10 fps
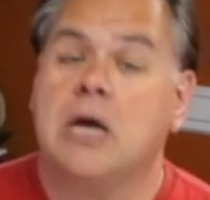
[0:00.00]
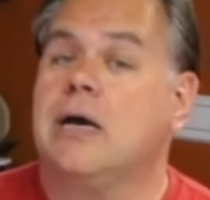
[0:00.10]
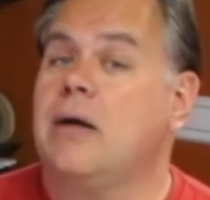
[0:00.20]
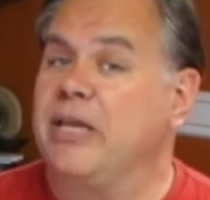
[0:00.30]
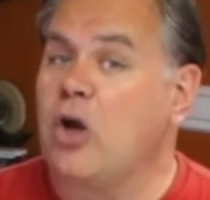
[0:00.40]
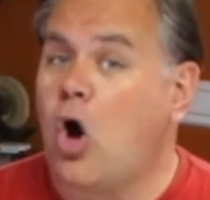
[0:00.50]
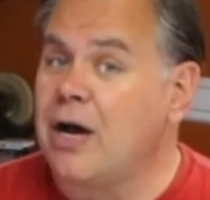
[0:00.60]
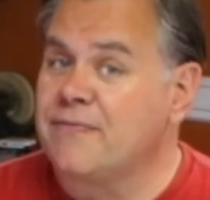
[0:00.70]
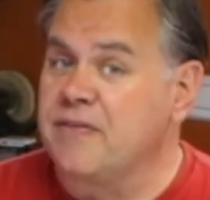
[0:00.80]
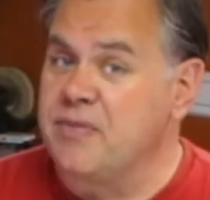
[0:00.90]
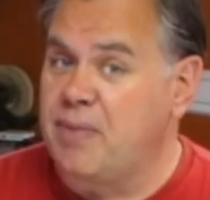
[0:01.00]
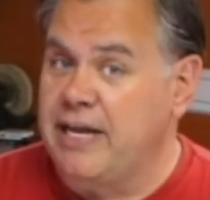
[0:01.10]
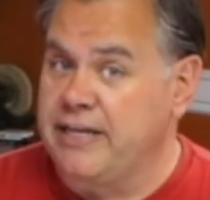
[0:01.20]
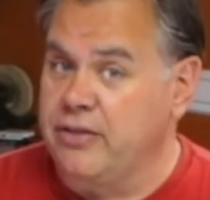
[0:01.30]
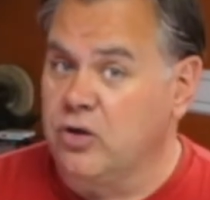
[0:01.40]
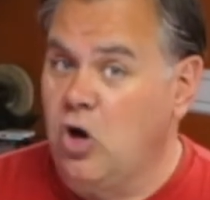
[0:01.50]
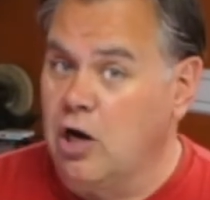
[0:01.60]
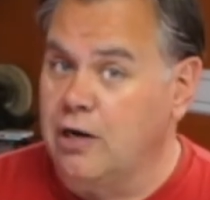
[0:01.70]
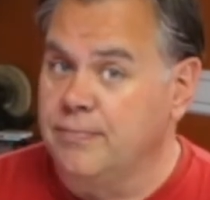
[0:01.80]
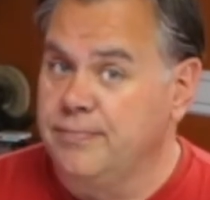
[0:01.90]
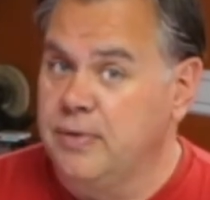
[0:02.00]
coming off of the body of the car.